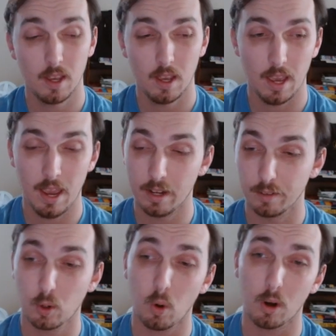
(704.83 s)
and of
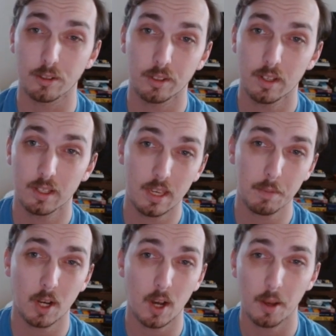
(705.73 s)
course, keep
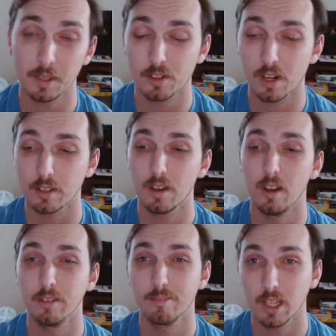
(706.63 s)
calm and chess
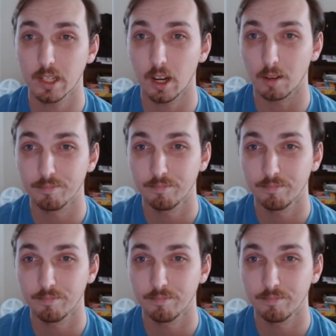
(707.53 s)
on. Take care.